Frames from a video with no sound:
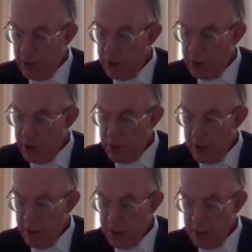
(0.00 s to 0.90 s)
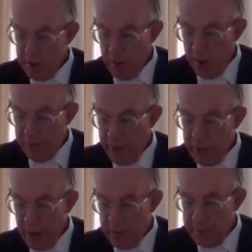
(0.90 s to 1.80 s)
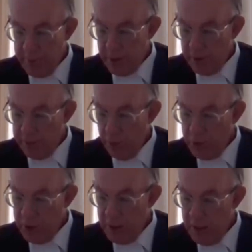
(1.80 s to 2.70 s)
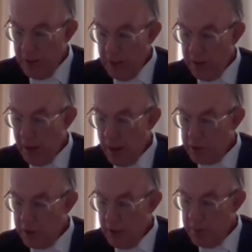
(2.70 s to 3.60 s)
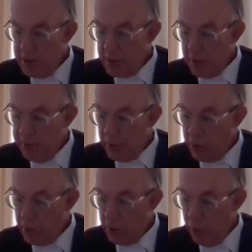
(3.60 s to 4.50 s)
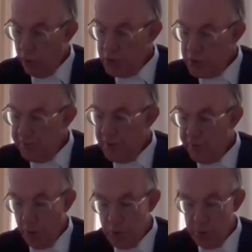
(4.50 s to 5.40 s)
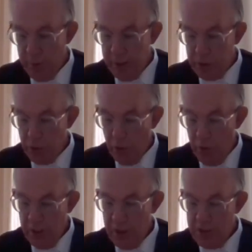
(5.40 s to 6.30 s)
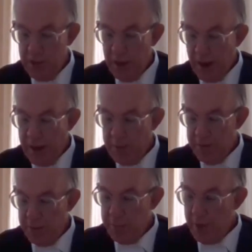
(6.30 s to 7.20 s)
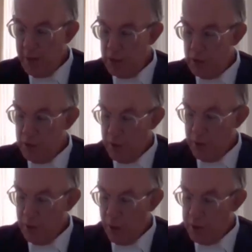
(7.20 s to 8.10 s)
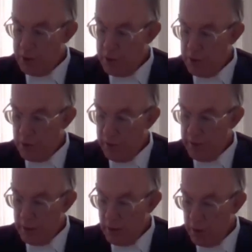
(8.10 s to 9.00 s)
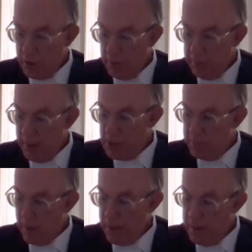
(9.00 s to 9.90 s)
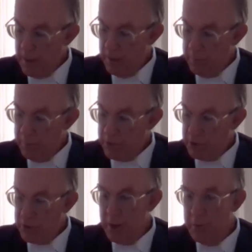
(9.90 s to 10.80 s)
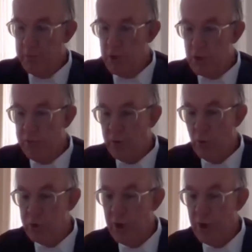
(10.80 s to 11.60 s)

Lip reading: she says, halfway down paragraph 14, the outer limit of the clause, if enforceable at all, is the 9-month period that contemplates by the restraint provision of clause